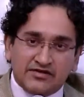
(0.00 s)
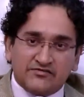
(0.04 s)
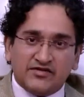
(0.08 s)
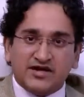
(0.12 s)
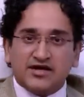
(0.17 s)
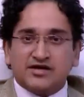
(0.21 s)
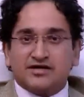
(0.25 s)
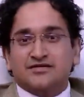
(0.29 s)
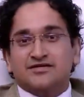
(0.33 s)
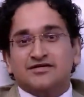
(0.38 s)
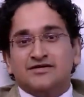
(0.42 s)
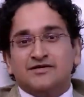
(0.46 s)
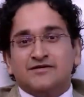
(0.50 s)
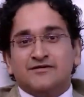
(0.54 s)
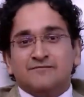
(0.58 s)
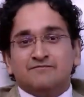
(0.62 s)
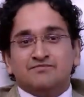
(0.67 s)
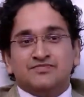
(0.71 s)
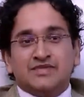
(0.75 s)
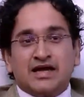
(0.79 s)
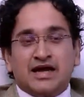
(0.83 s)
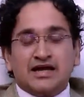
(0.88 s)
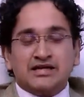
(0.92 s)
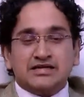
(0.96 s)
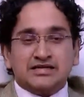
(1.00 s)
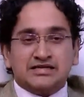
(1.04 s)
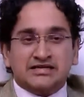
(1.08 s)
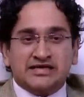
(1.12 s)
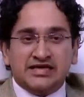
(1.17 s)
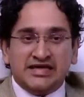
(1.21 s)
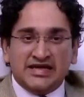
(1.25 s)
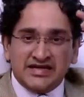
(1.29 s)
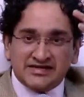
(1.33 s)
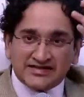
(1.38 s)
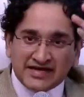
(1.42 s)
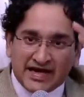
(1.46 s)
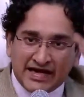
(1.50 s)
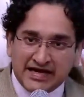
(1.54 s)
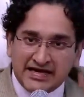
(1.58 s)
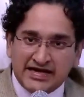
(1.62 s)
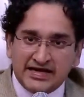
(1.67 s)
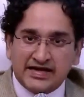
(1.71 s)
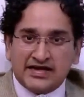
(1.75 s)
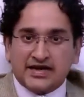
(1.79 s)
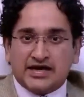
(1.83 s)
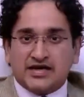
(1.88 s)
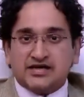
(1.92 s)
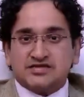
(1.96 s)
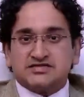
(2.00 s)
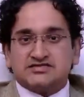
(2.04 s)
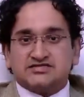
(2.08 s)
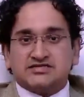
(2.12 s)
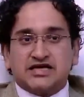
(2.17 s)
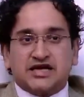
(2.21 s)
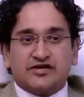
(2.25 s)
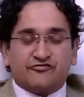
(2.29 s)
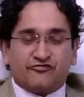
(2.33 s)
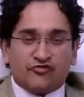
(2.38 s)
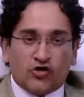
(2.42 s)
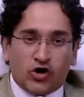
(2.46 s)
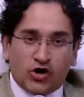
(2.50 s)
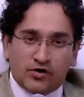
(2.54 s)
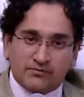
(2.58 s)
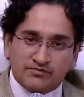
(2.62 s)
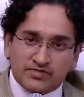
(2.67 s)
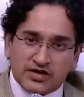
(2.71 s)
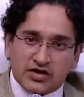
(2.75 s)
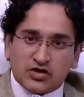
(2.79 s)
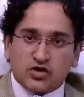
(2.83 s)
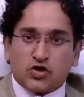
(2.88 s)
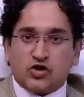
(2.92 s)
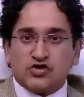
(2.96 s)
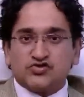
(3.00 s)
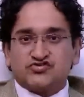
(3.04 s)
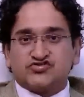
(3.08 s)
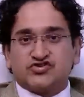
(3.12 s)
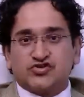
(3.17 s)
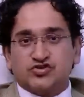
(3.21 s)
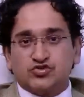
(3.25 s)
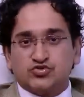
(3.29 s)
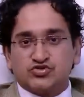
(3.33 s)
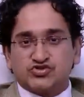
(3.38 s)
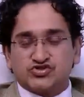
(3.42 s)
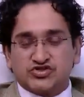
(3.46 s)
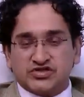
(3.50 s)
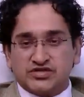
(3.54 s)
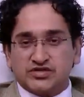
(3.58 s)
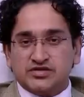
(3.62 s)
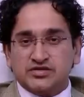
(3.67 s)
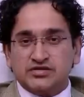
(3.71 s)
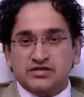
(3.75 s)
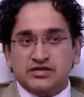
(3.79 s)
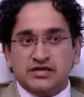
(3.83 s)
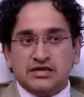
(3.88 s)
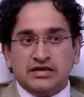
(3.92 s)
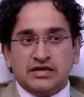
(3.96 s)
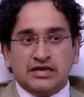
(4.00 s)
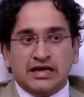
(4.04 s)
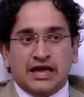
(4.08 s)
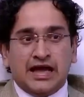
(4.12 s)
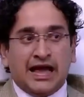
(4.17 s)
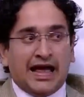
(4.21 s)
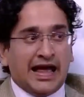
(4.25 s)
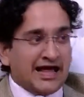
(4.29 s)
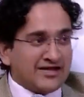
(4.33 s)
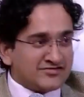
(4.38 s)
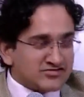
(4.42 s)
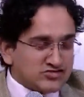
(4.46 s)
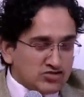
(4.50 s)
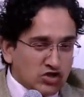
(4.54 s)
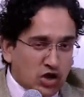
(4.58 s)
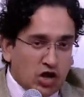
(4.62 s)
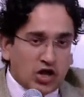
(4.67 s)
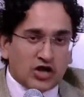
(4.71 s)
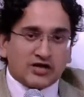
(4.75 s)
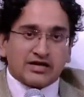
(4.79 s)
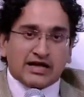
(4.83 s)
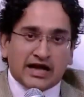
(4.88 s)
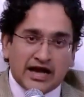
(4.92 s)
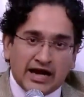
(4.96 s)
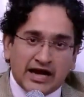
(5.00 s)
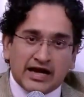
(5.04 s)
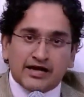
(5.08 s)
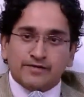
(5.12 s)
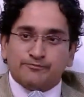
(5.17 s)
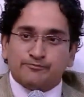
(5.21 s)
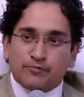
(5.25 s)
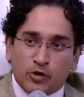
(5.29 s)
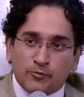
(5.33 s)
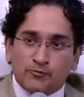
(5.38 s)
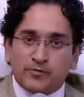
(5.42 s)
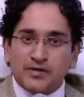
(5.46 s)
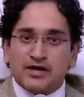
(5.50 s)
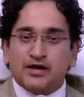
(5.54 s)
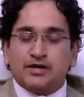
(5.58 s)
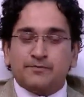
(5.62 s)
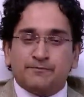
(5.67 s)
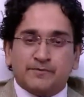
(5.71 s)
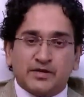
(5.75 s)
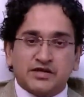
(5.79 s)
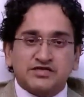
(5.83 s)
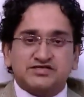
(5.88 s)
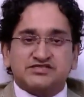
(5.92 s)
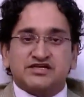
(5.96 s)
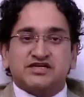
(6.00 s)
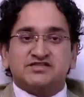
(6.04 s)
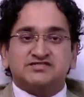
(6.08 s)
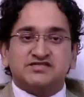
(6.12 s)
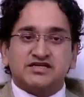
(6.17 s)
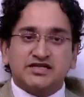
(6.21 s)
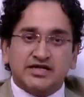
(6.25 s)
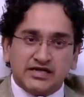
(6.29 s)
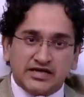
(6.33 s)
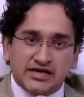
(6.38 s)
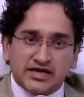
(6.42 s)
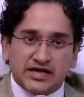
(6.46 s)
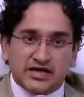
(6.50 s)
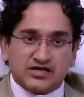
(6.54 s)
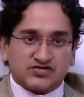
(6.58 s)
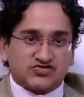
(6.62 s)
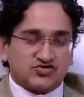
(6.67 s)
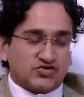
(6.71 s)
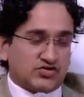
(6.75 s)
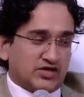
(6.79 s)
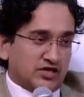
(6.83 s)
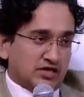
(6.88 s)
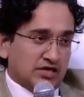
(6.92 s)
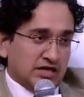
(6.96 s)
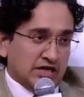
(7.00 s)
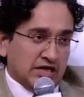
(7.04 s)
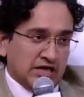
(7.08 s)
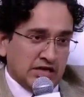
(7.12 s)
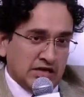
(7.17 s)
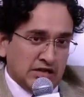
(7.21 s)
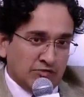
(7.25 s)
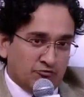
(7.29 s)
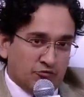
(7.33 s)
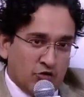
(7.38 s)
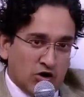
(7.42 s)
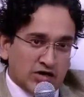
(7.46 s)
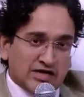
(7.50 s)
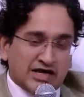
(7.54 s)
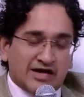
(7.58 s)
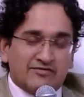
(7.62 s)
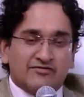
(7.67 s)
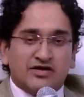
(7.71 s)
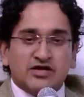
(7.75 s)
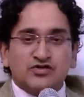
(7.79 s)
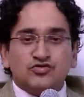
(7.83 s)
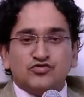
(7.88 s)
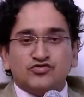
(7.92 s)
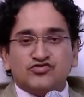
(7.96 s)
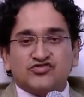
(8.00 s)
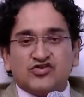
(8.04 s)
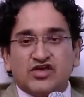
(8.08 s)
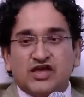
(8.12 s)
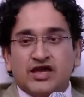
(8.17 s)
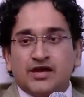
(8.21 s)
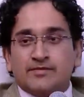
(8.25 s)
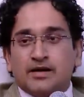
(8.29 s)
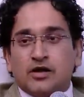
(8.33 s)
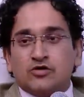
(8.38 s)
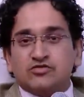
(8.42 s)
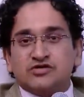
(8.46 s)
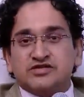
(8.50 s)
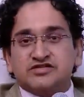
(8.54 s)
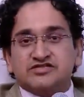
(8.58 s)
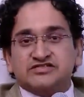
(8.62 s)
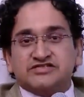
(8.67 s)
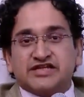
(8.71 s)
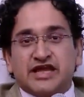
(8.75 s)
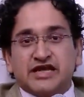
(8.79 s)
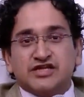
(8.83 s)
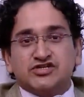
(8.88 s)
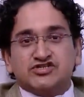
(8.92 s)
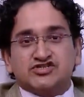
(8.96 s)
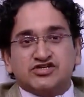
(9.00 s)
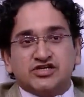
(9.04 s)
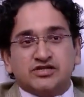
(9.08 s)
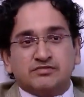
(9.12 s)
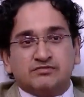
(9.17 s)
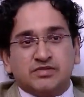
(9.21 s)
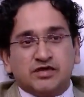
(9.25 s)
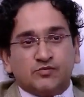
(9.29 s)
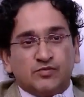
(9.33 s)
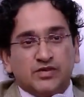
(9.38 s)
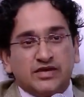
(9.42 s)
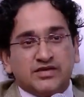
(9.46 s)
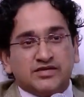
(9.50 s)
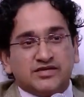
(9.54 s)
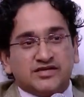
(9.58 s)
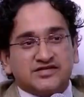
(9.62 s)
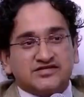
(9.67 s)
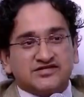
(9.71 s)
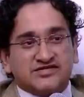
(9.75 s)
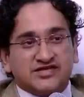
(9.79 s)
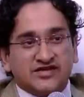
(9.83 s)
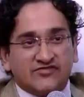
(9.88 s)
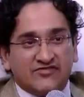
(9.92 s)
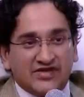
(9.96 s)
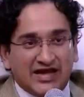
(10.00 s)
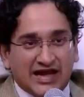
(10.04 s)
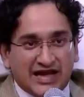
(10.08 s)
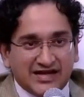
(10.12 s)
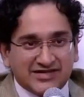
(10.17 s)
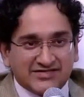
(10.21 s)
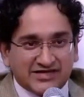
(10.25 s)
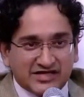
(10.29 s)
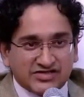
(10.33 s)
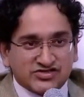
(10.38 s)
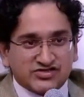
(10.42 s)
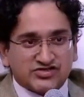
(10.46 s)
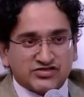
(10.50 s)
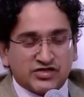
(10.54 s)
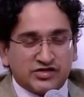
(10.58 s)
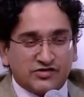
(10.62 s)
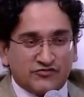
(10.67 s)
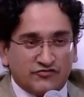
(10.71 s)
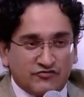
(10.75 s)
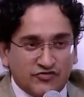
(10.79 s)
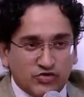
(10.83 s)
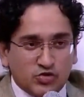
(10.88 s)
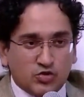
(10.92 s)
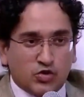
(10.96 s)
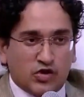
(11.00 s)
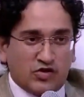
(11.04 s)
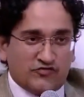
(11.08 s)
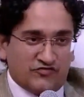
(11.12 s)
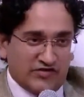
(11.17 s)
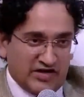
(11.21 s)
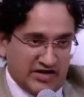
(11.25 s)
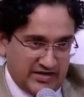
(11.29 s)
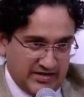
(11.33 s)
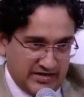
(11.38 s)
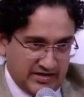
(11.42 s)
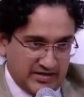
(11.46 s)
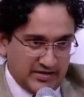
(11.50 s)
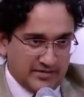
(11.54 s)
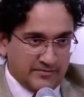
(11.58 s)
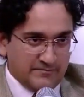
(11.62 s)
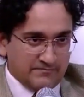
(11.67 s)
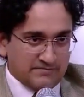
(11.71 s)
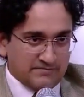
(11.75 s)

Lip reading: in. That these ideas that form the constitution has not had popular purchase in India. So whatever you say about this tension between the civilizational view of India